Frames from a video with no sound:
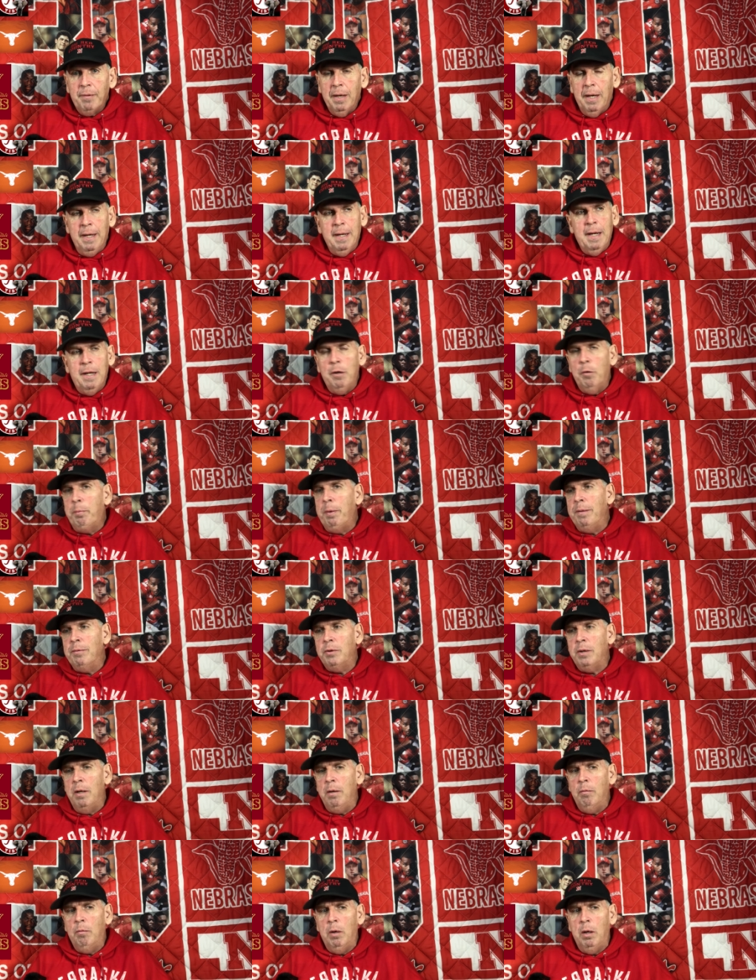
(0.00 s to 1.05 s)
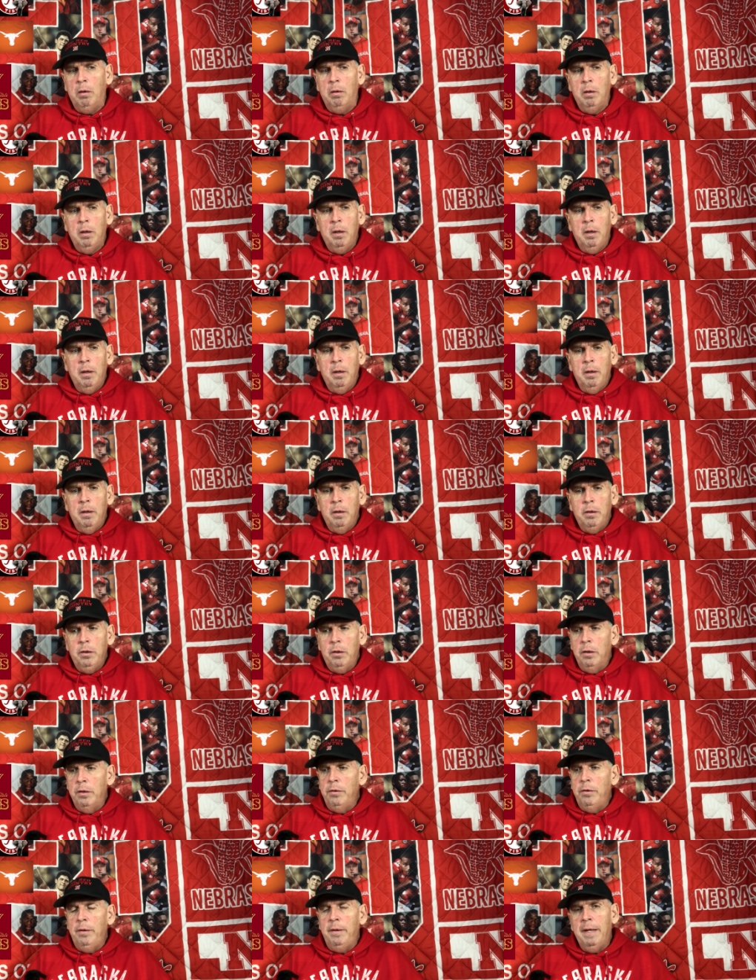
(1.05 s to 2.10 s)
And I know people saying, well, you
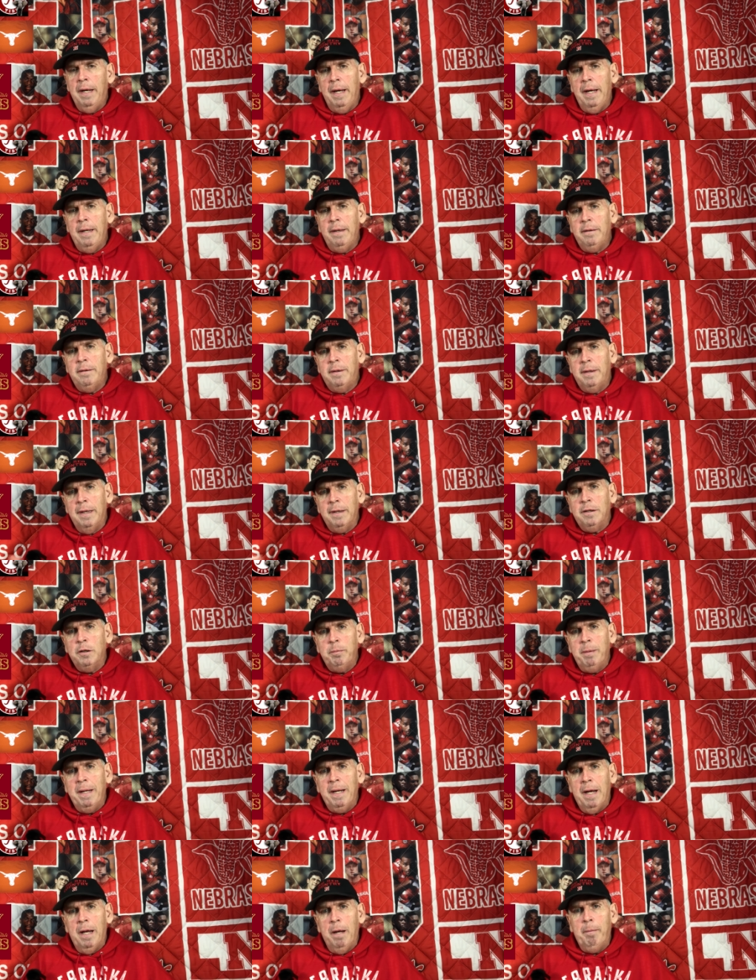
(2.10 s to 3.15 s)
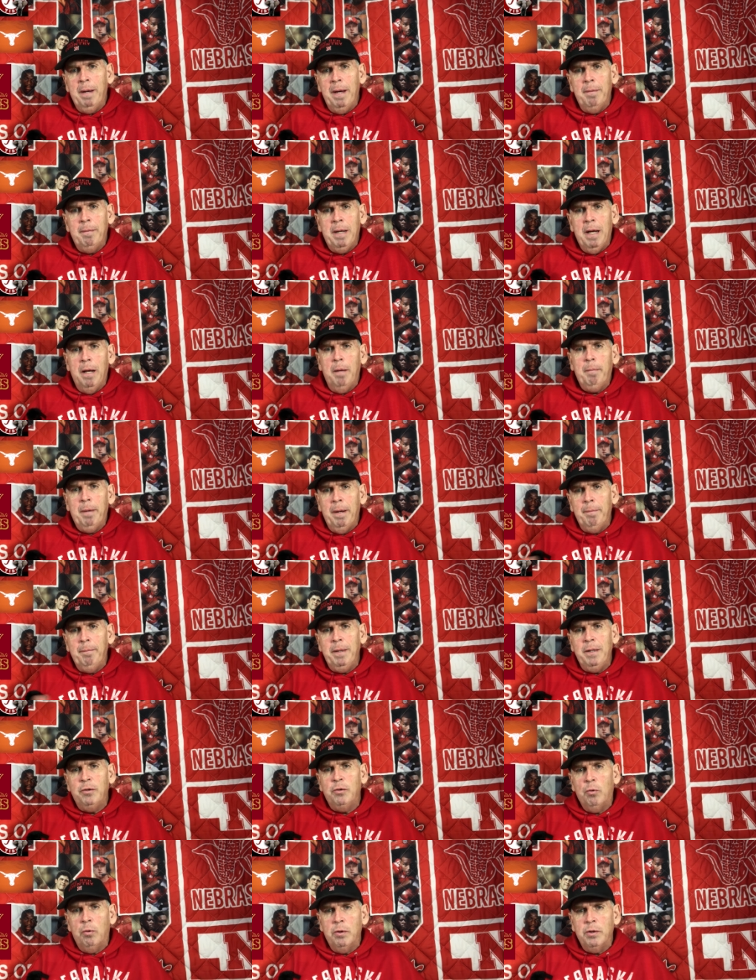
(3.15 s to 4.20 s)
couldn't do that. Texas beat Alabama and Alabama
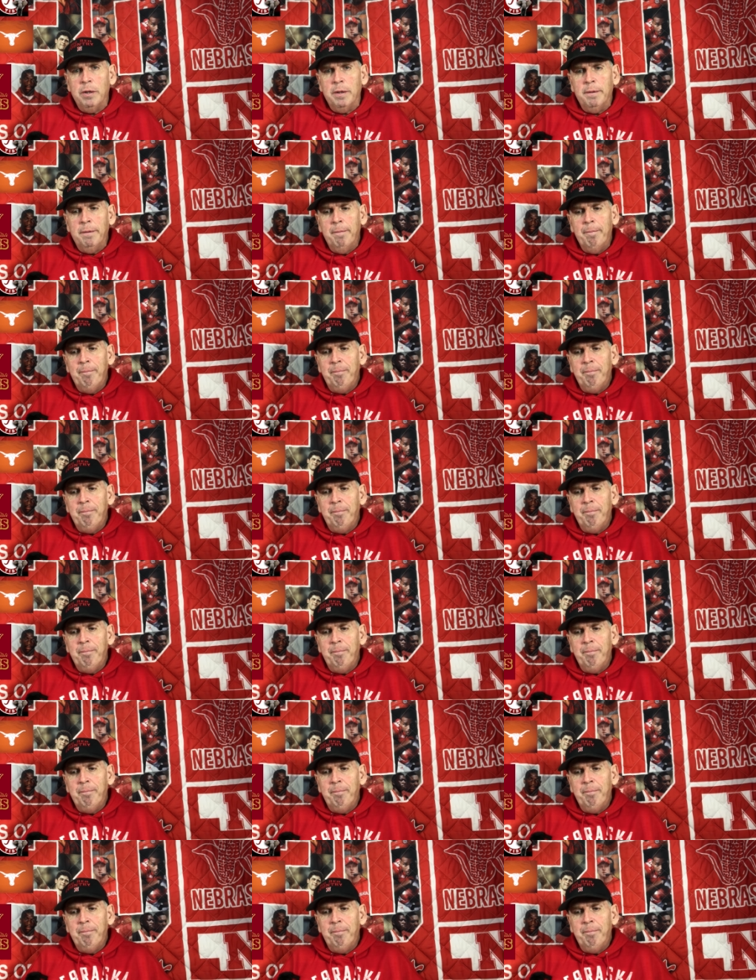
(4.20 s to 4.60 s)
beat Georgia.